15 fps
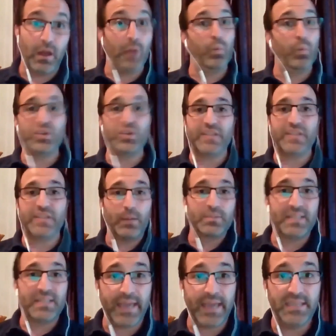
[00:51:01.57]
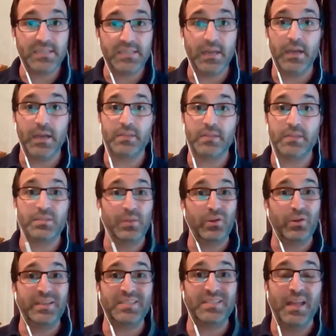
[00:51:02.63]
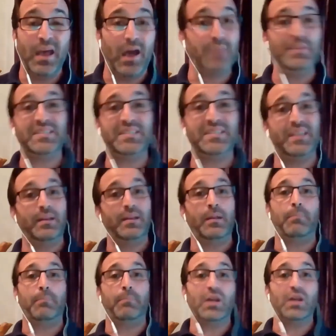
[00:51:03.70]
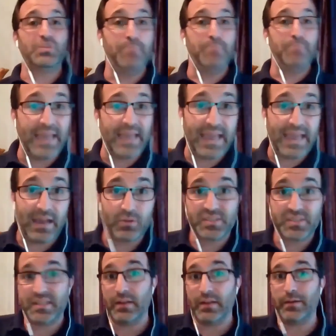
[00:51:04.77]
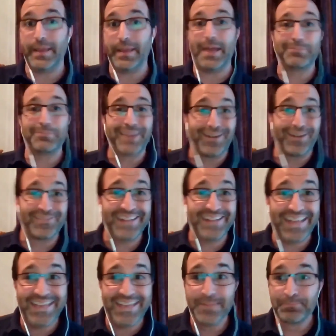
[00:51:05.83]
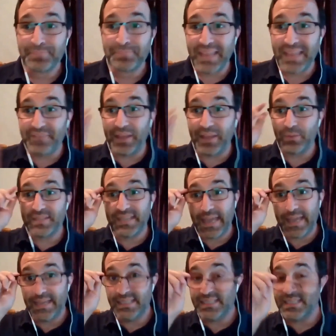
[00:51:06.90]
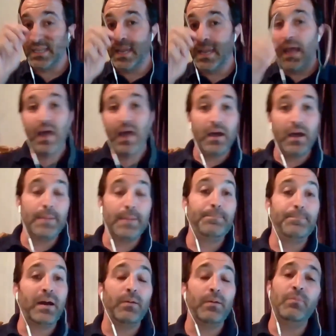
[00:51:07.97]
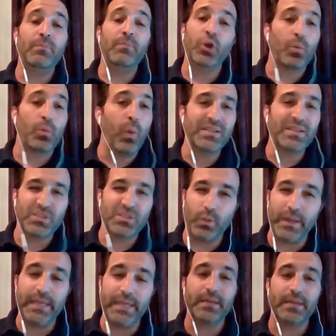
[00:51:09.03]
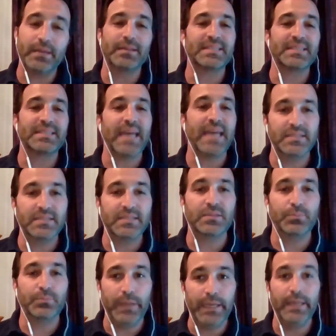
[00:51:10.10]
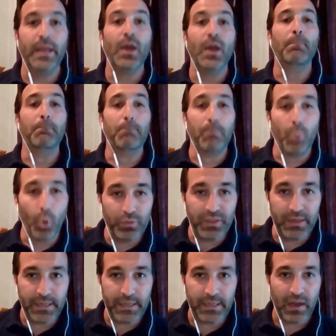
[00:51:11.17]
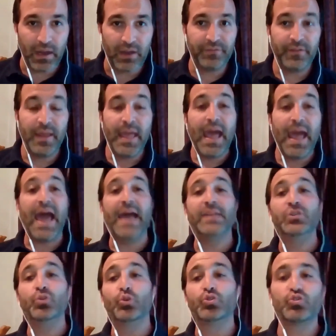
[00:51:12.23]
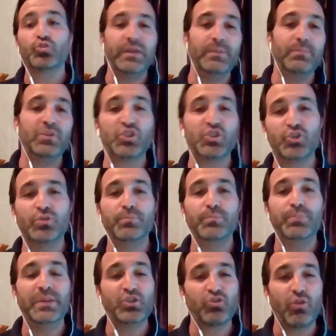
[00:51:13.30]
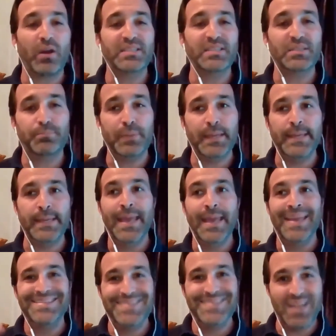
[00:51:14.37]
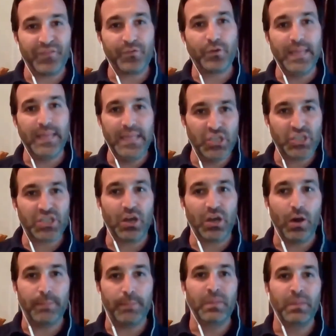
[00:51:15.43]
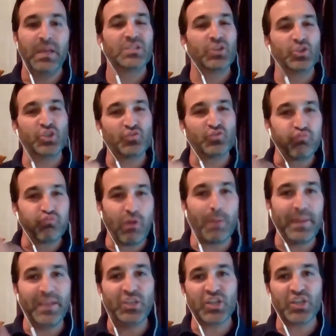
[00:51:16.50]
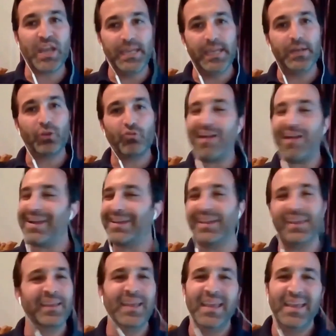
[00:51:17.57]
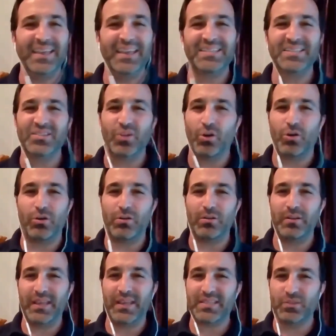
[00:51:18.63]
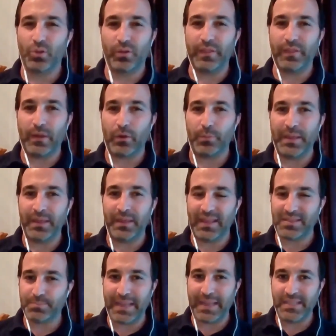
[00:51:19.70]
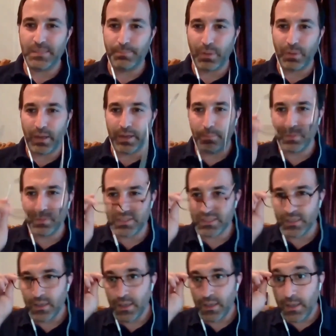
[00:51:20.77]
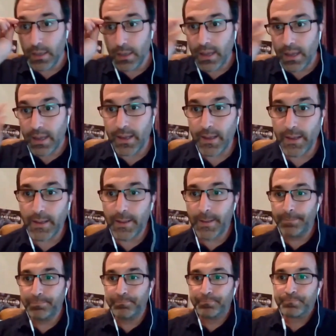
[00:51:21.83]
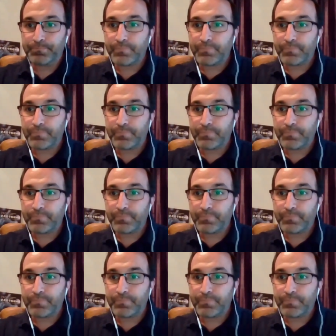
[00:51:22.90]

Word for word: I wish that was the case. Uh, to be honest, I'd be sitting in a much bigger house than I am currently if that was the case. Um, but look, once a week tends to be more than enough, and your treatments should be trying to be different each time. So just rubbing, shaking, and cracking is not that's not therapy. That's painting by numbers. Um,